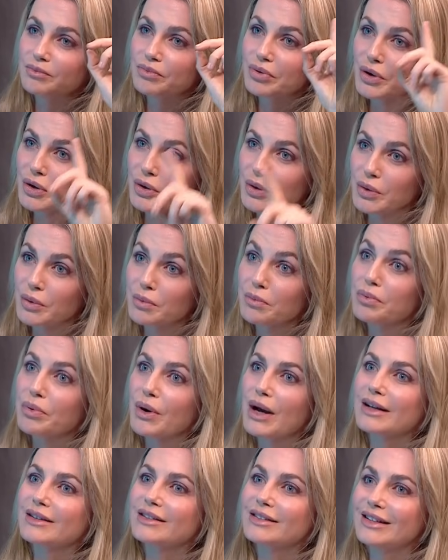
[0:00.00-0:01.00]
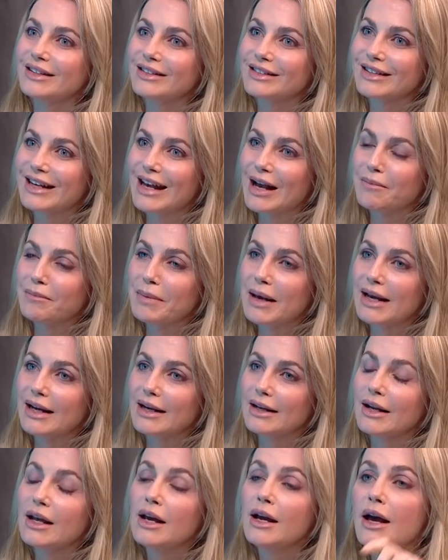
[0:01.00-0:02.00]
pro-Brexit
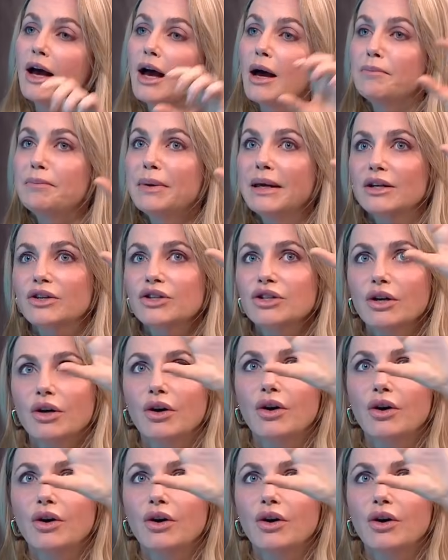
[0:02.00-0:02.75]
campaign, a picture